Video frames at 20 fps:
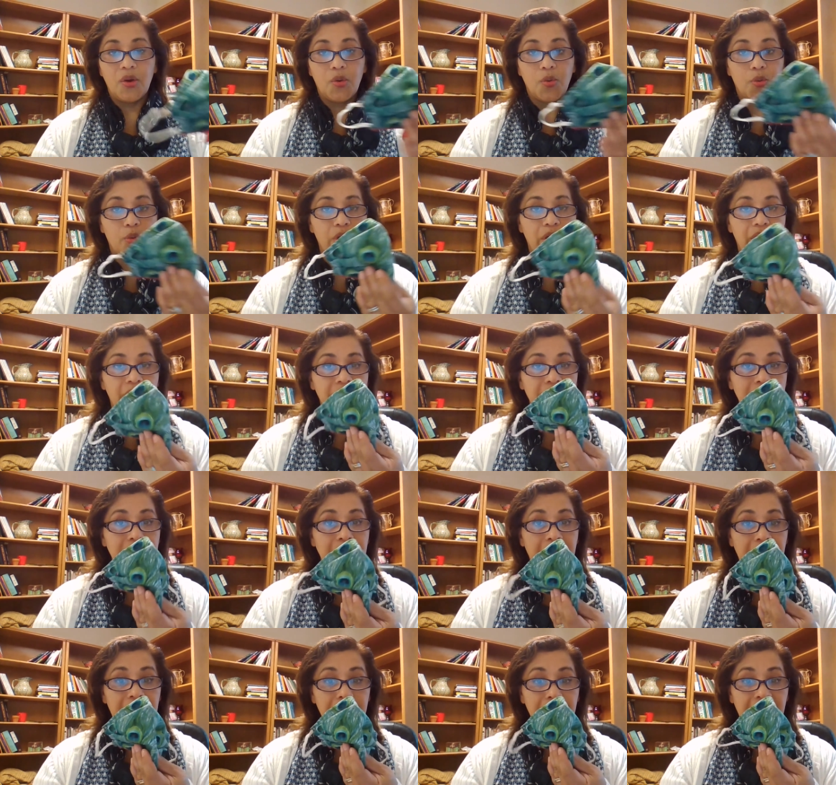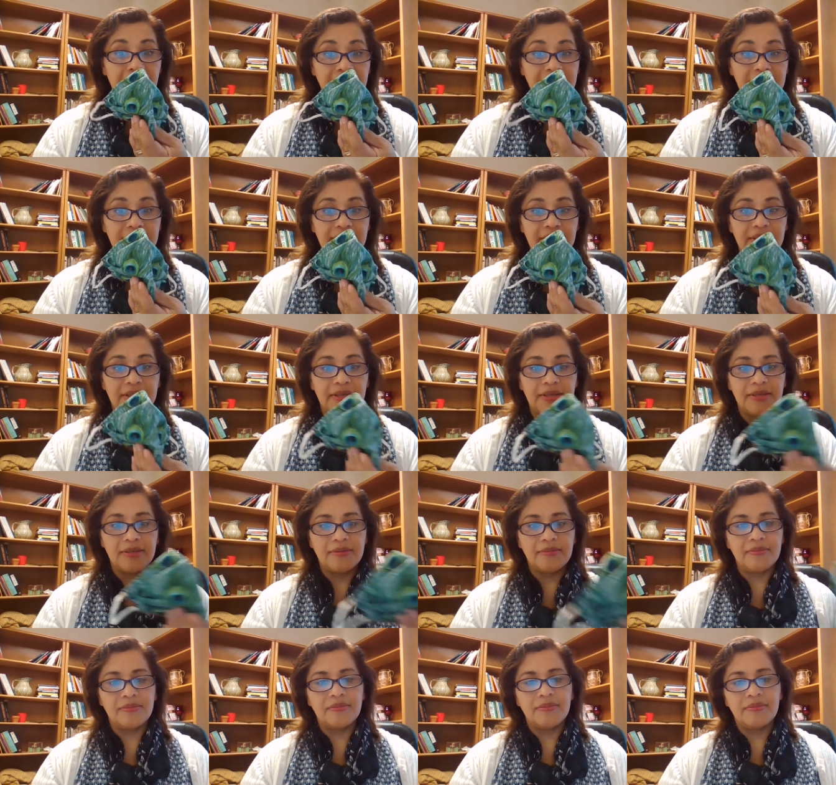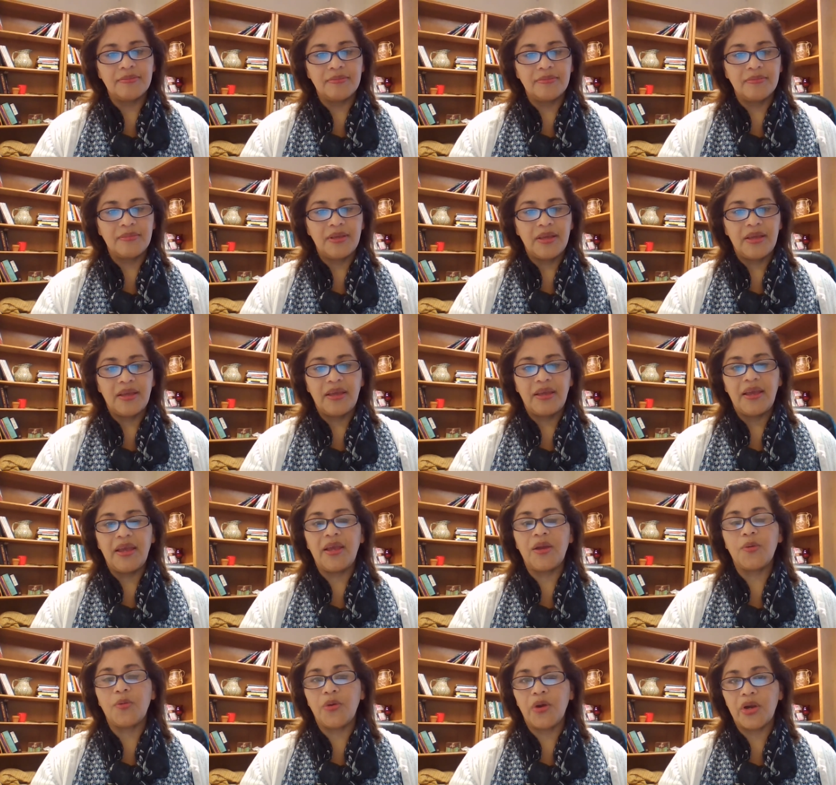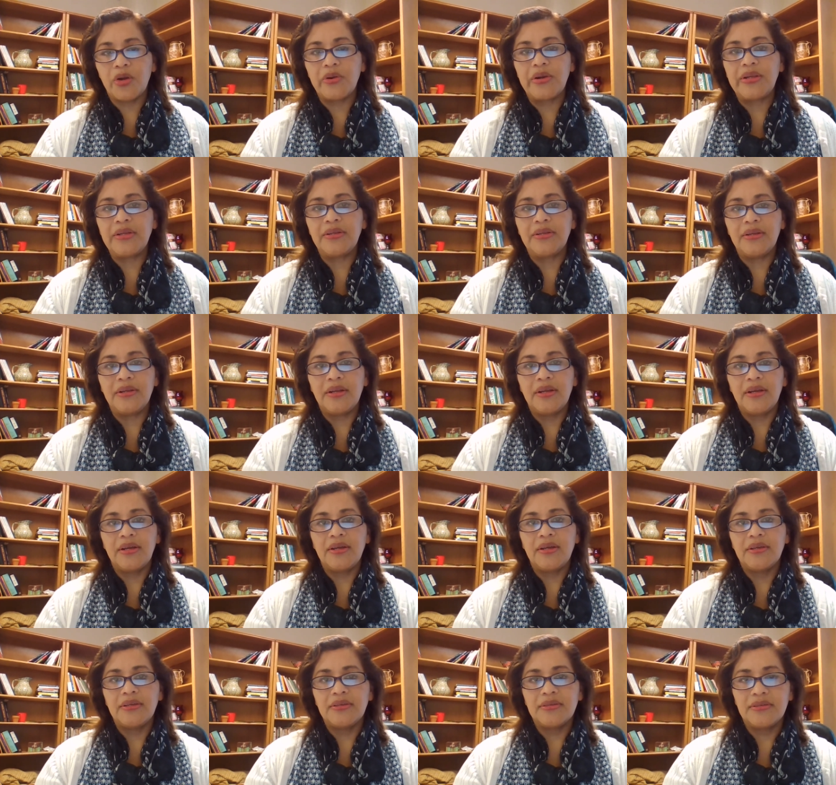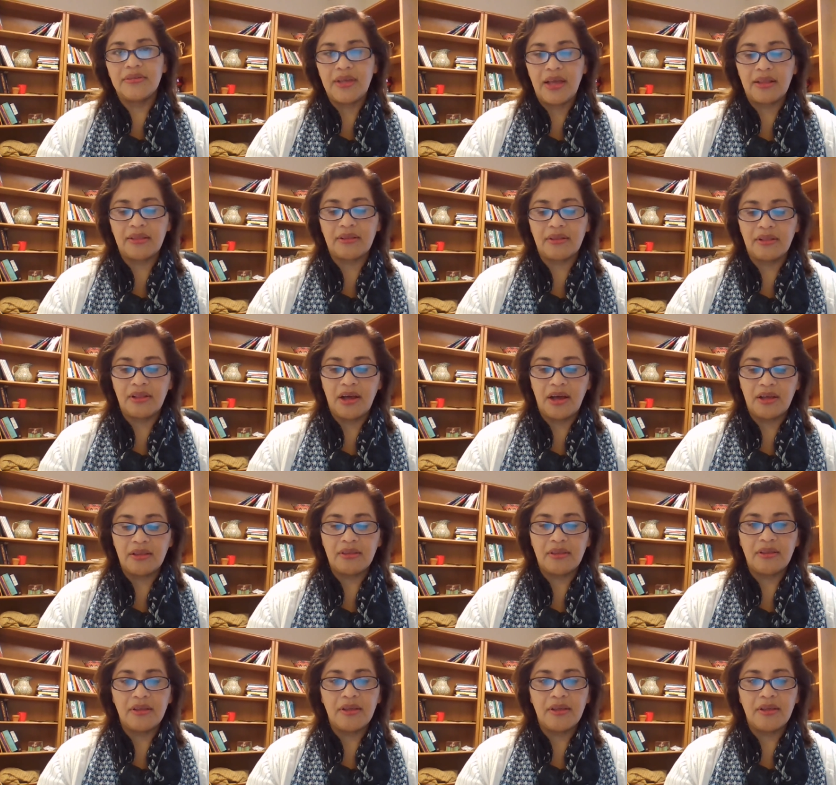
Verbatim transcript: wearing my mask and wearing sackcloth.